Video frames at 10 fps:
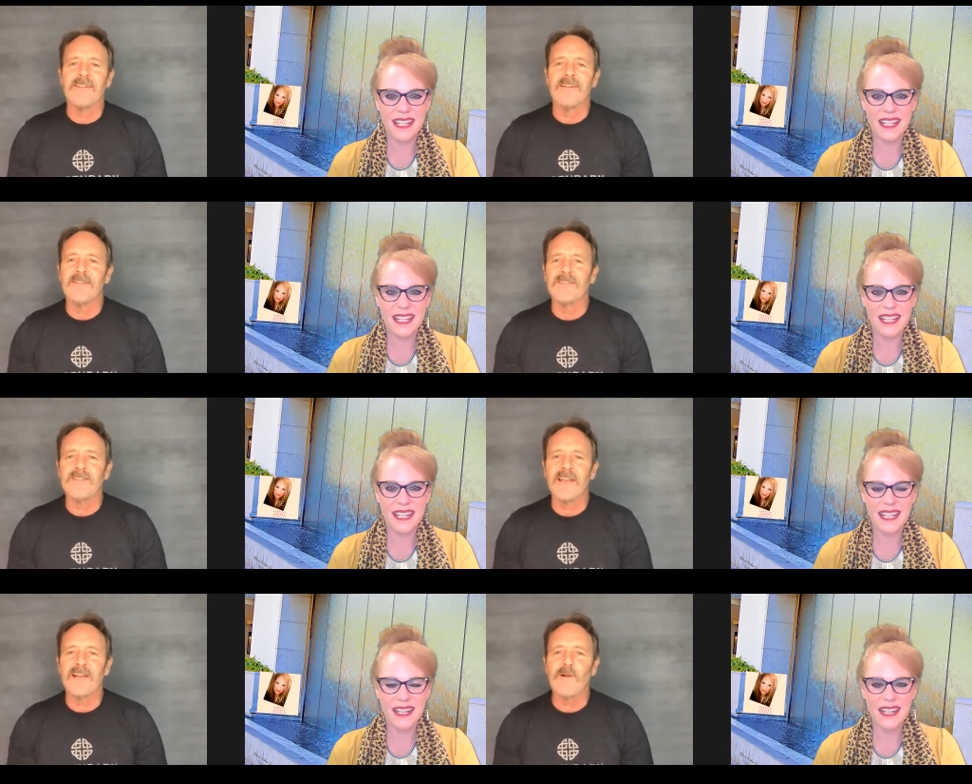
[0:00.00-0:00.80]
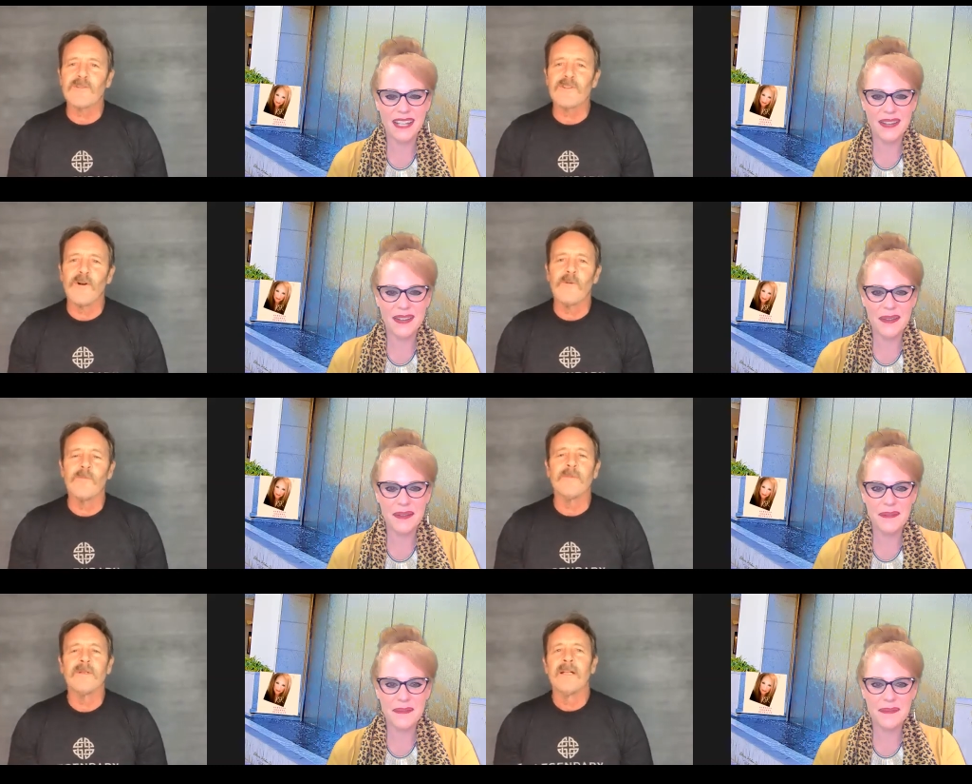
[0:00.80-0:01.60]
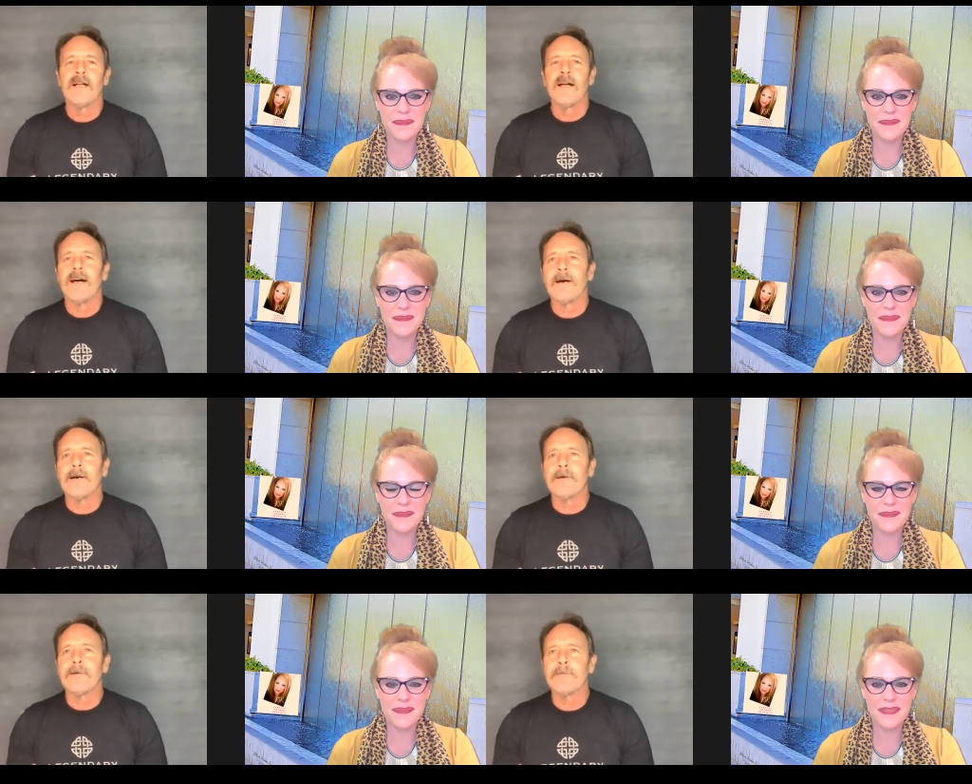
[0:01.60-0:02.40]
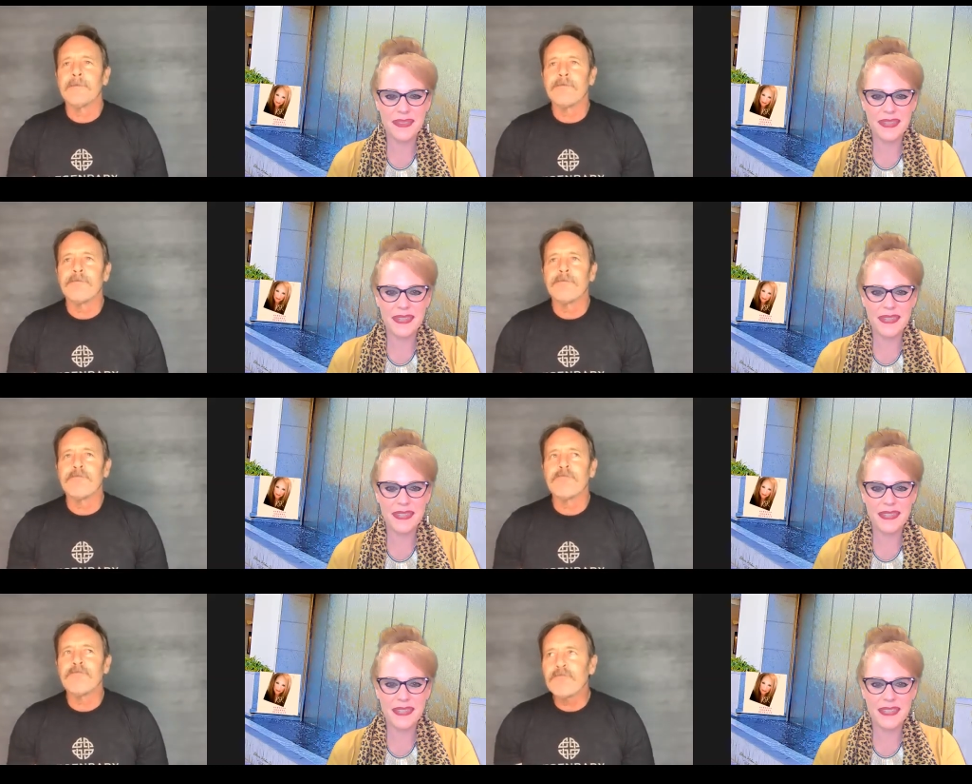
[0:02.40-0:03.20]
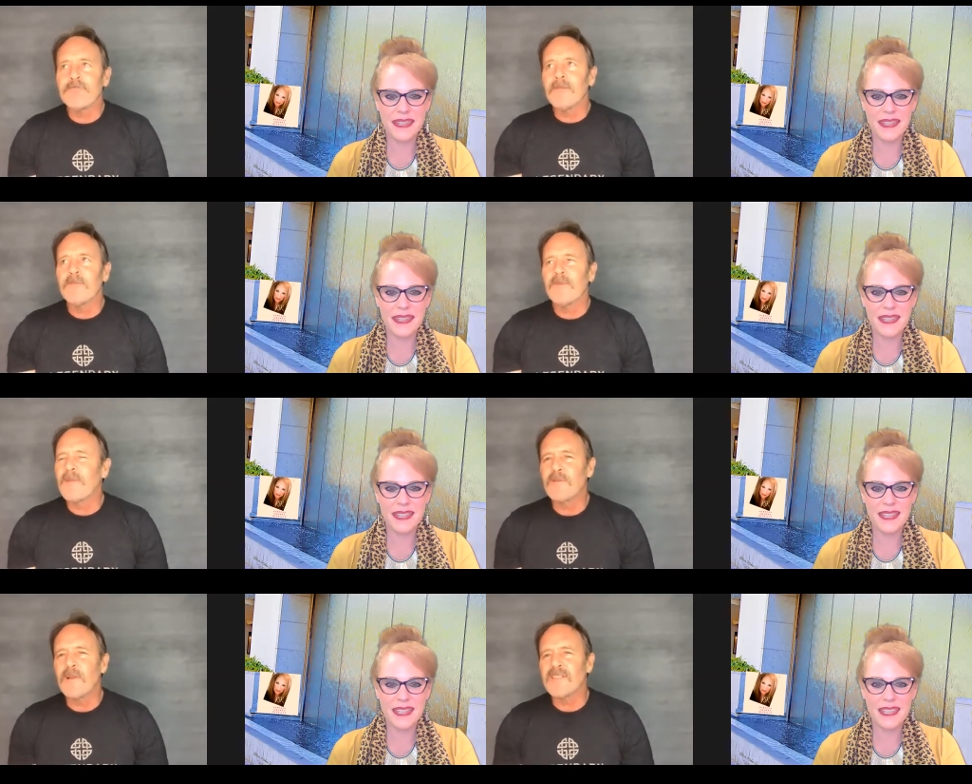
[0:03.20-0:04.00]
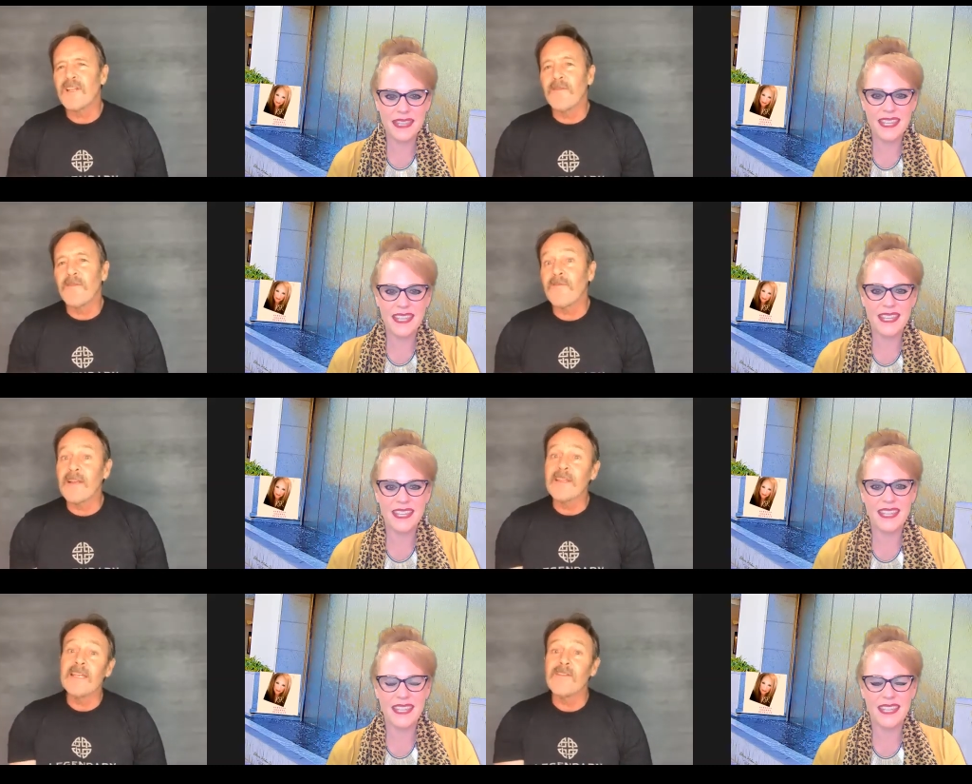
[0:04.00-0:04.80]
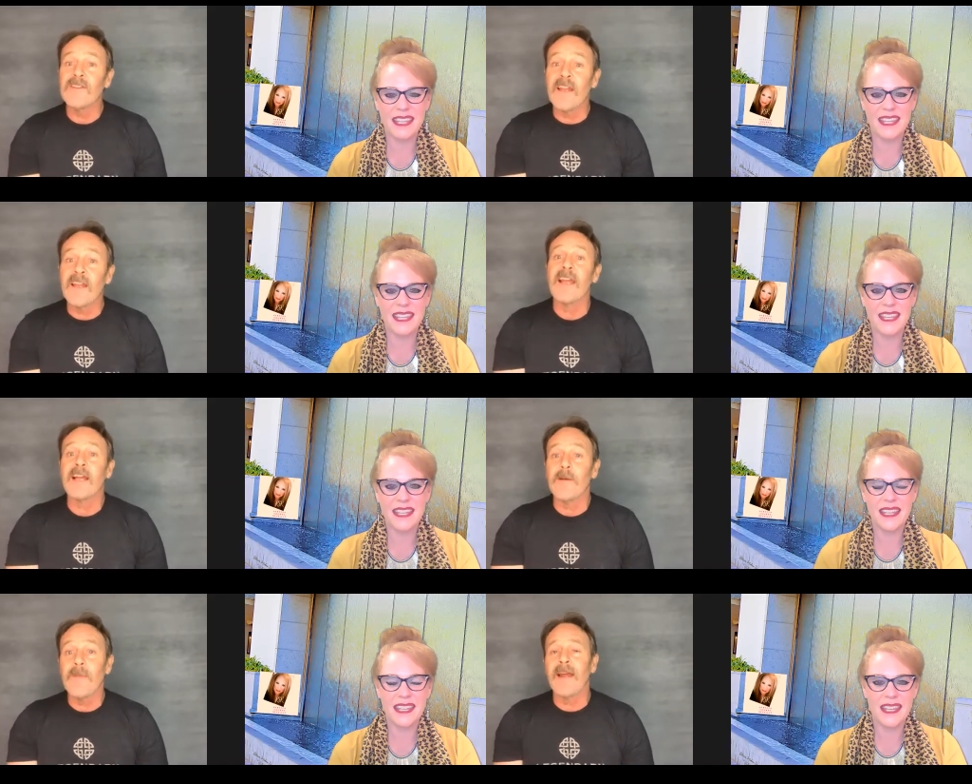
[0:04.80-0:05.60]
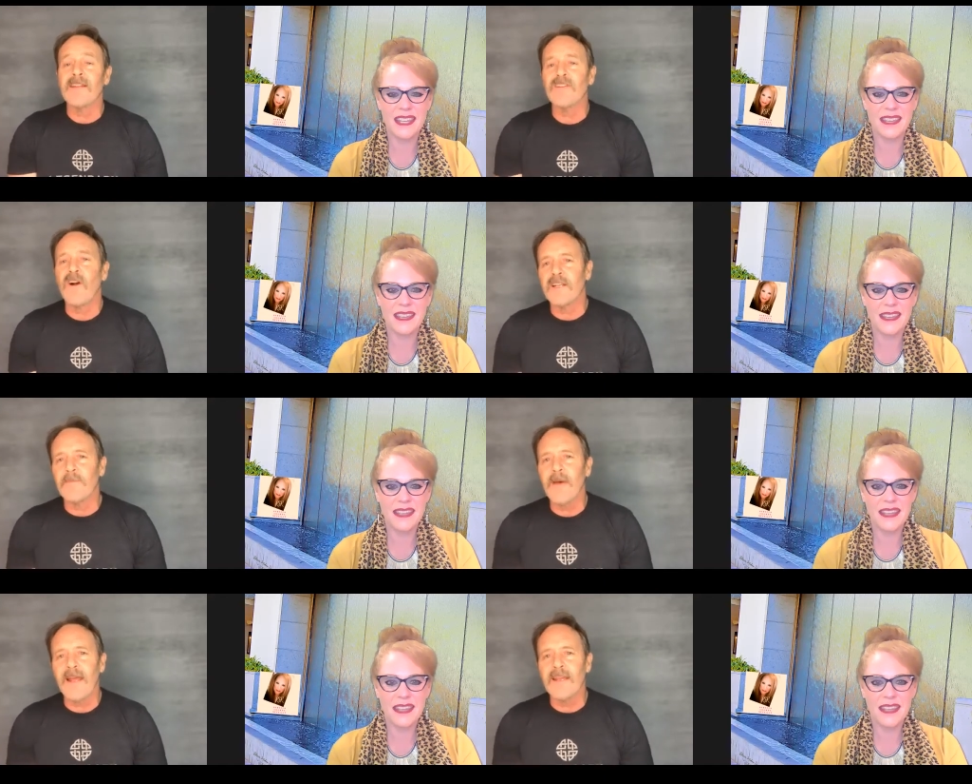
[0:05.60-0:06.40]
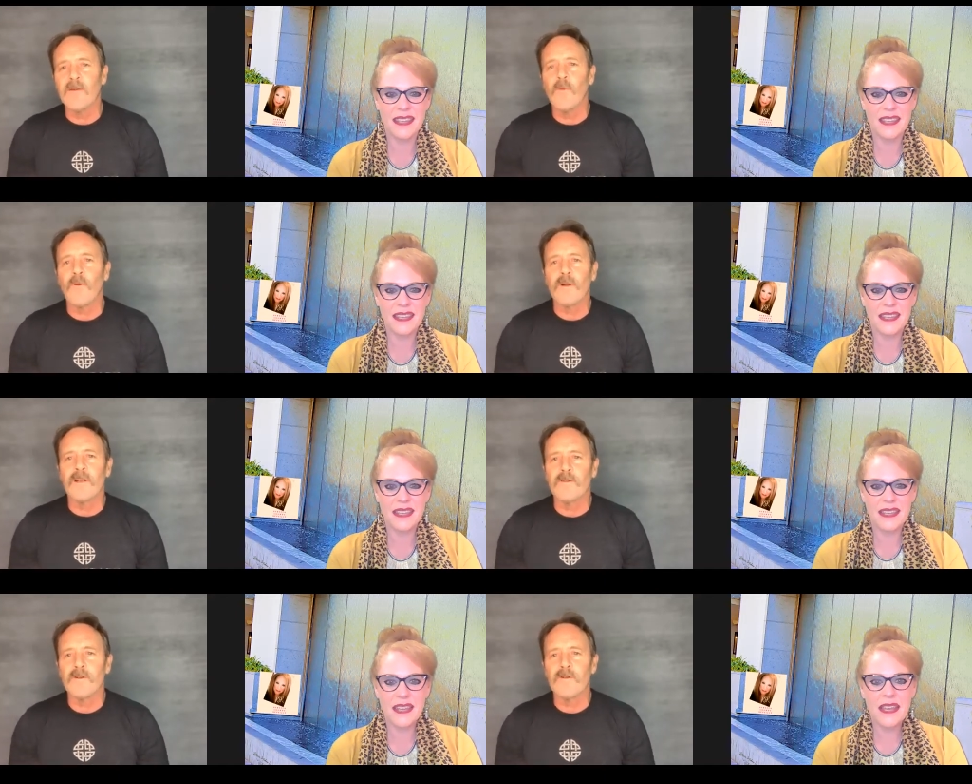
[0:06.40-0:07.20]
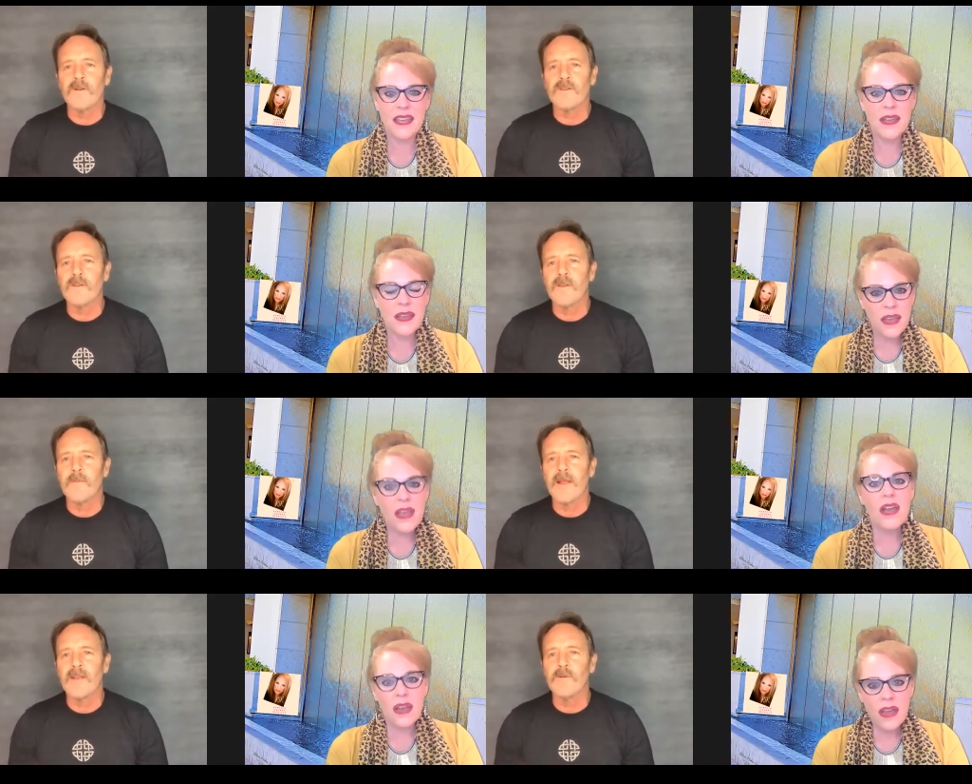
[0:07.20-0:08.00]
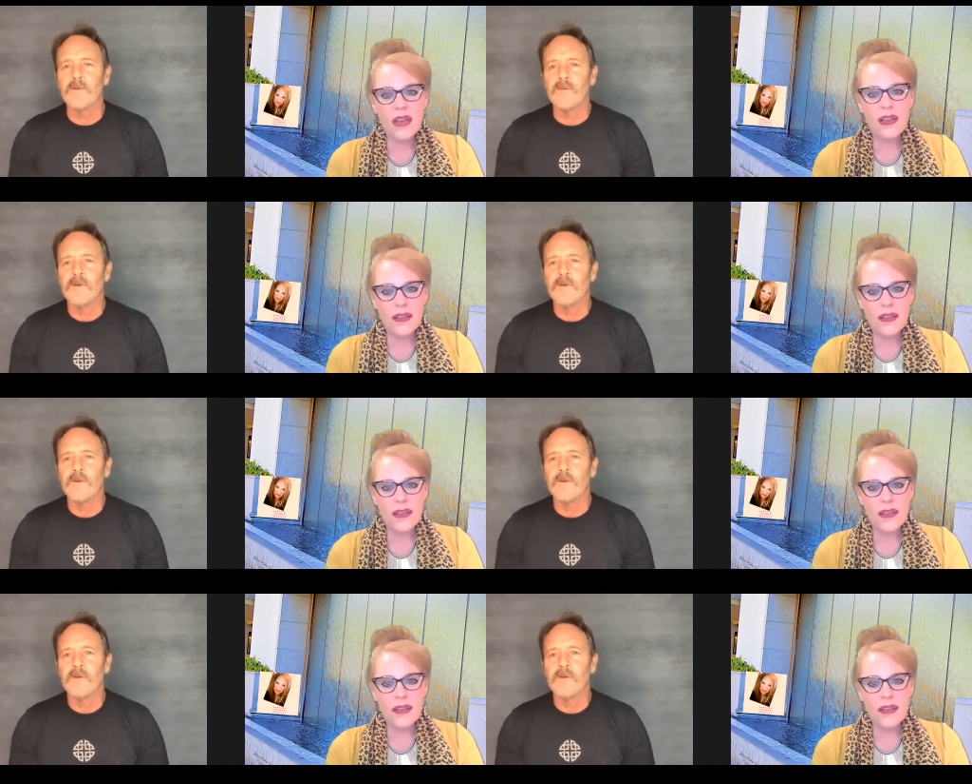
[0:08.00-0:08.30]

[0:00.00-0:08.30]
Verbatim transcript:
Speaker 1: uh, staying close to home. Um, plus, if, if, I leave it, then I got to come back. It's hard to get back into work here too because they make you